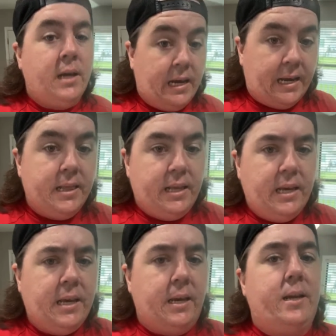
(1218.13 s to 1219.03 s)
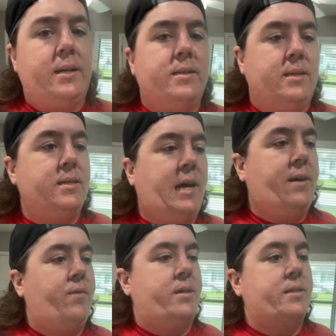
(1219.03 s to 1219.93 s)
In the end, it's a
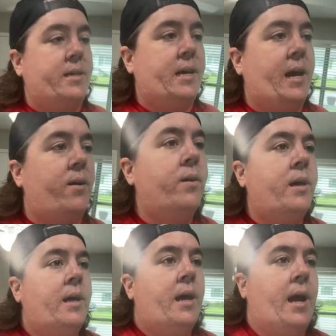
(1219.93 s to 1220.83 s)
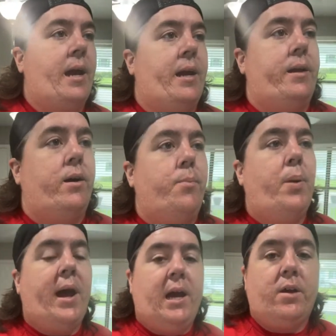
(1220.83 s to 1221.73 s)
savings account. And
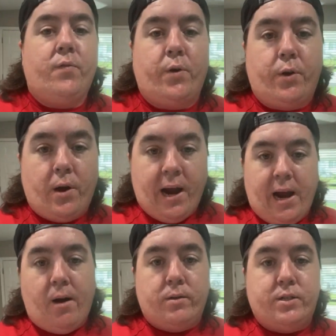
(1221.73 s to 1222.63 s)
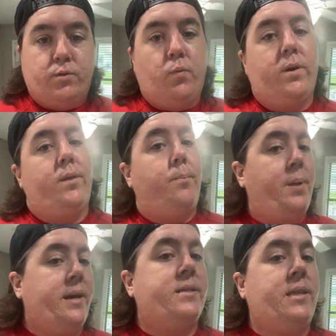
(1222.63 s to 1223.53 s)
paying for your house is one of the
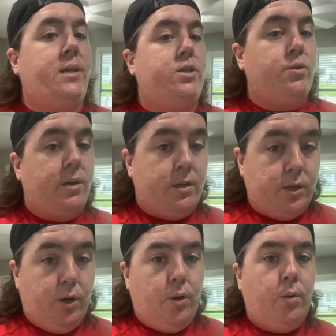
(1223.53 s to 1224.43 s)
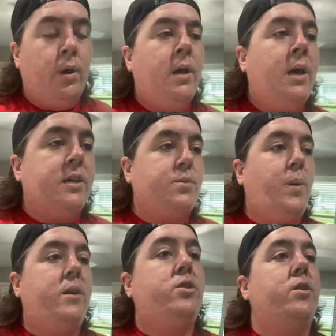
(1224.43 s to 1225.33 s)
best things you can do,
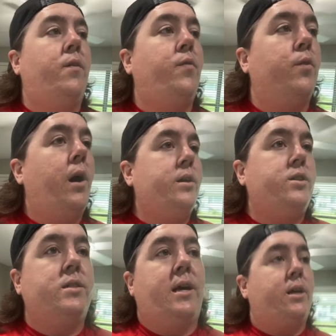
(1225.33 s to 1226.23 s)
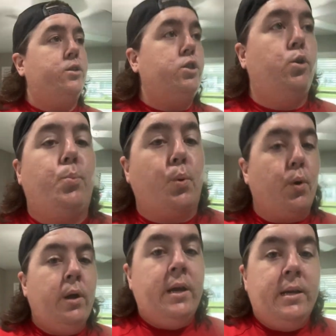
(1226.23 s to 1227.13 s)
especially if you're not just like a
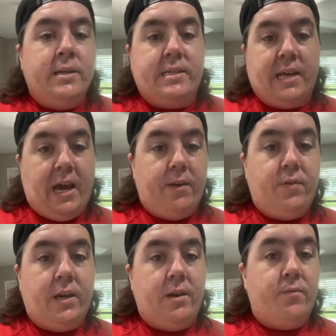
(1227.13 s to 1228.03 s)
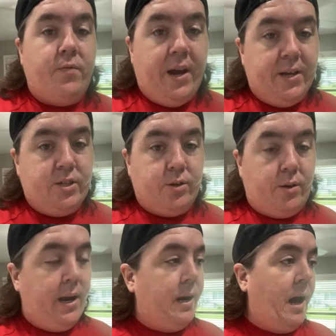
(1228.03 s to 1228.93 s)
super savvy investor.
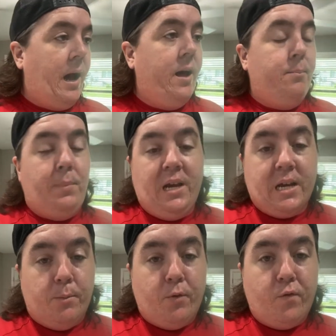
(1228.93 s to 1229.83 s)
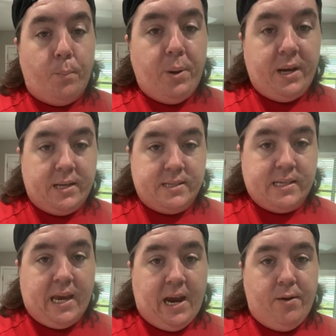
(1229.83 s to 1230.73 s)
And me coming from Pickens
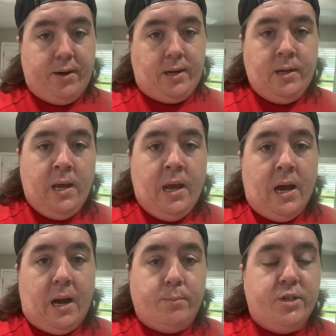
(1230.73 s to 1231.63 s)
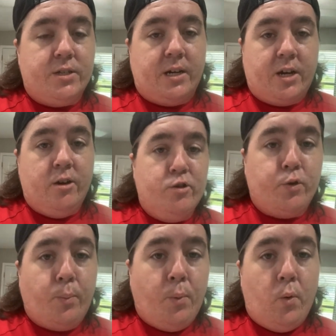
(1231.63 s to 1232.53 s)
County, I'm just a
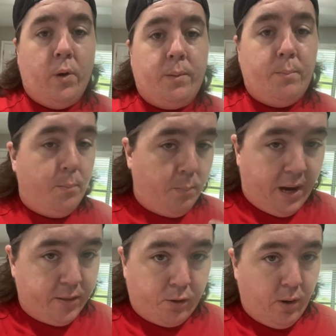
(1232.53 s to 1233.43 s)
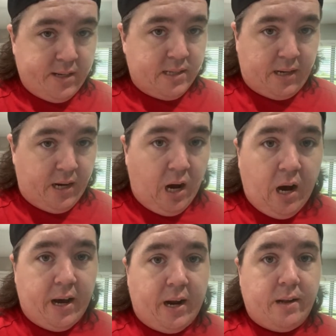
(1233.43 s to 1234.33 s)
country boy by the grace of
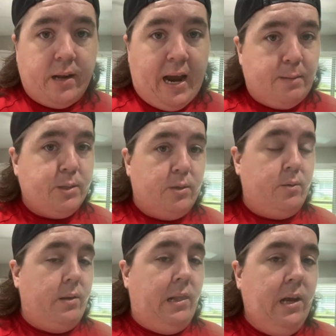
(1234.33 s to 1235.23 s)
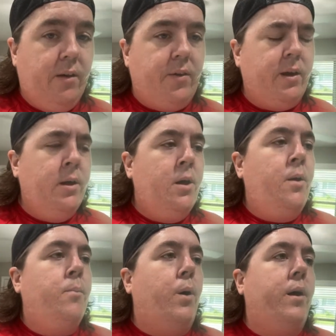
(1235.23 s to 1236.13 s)
God. I absolutely love it.
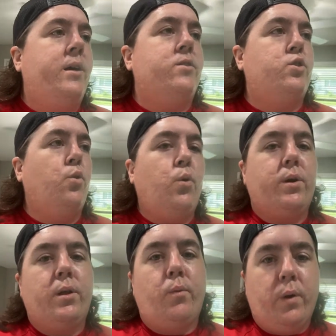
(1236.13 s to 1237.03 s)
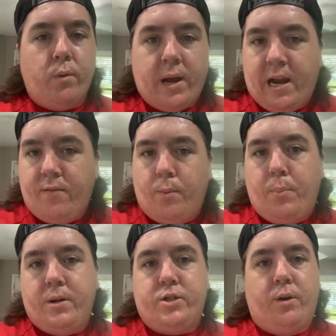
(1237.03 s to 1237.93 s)
But historically, we don't have a
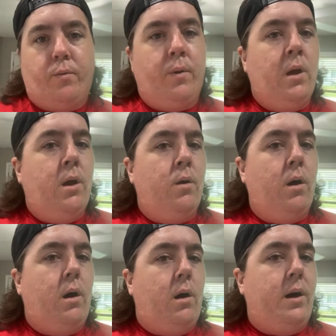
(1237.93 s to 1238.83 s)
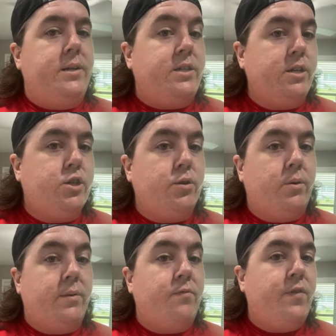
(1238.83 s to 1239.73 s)
bunch of
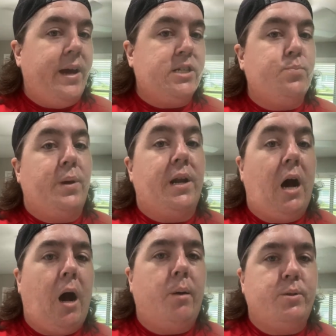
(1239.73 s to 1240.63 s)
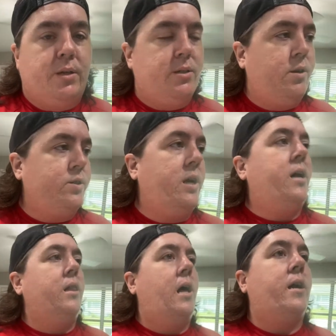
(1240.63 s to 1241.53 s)
additional investment options. There's not
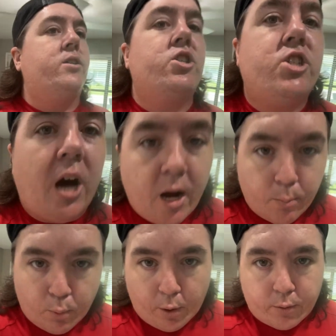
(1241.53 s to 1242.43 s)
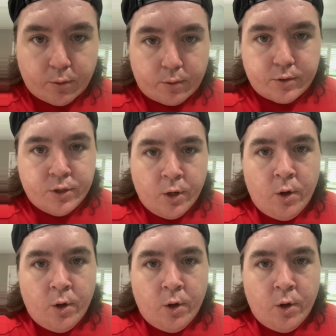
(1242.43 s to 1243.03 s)
a lot of stockbrokers